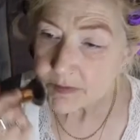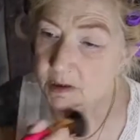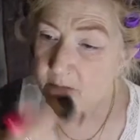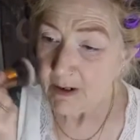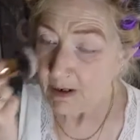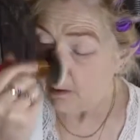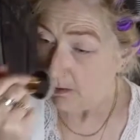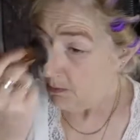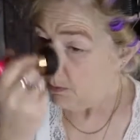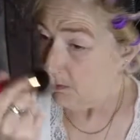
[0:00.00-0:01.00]
I'm only going to
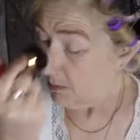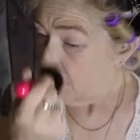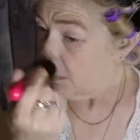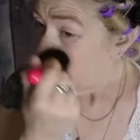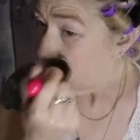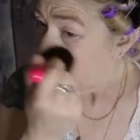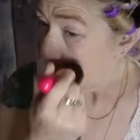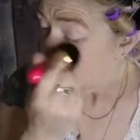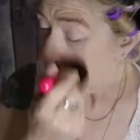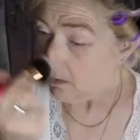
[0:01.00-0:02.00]
put, I
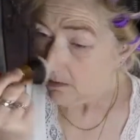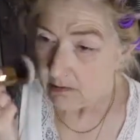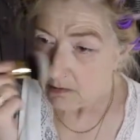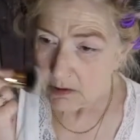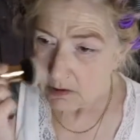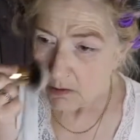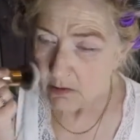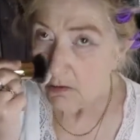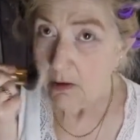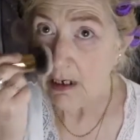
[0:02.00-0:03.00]

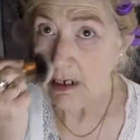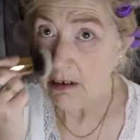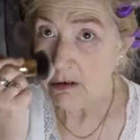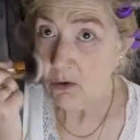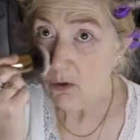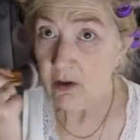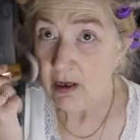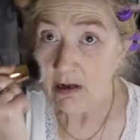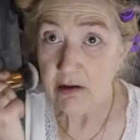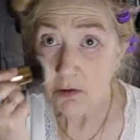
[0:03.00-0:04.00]
nearly swore
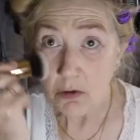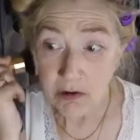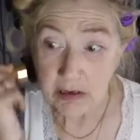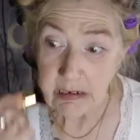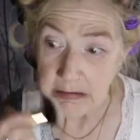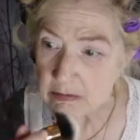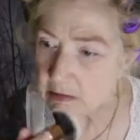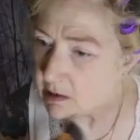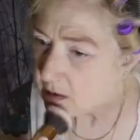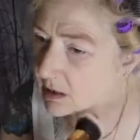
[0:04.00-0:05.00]
then, sorry.
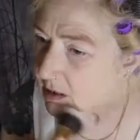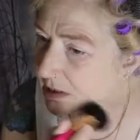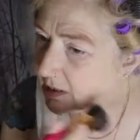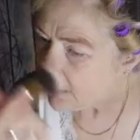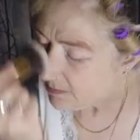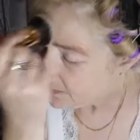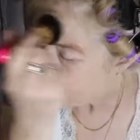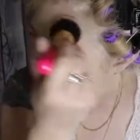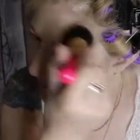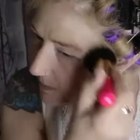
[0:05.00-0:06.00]

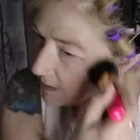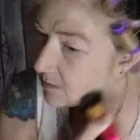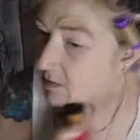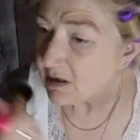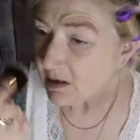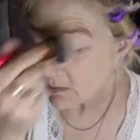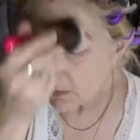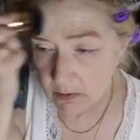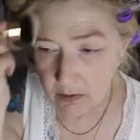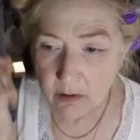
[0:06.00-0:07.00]
I'm only going to
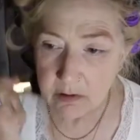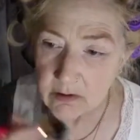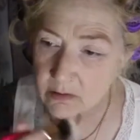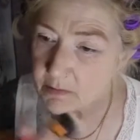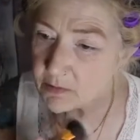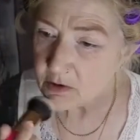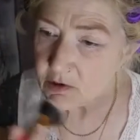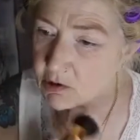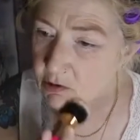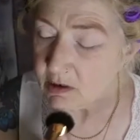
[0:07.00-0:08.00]
put
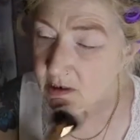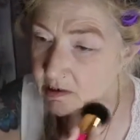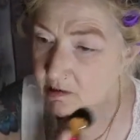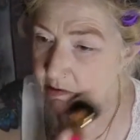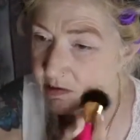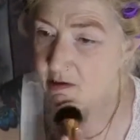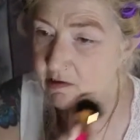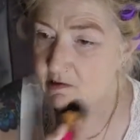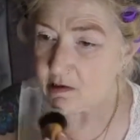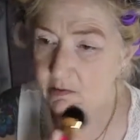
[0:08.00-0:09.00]
blusher on anyway,
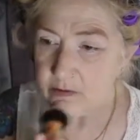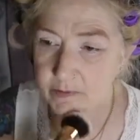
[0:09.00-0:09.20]
so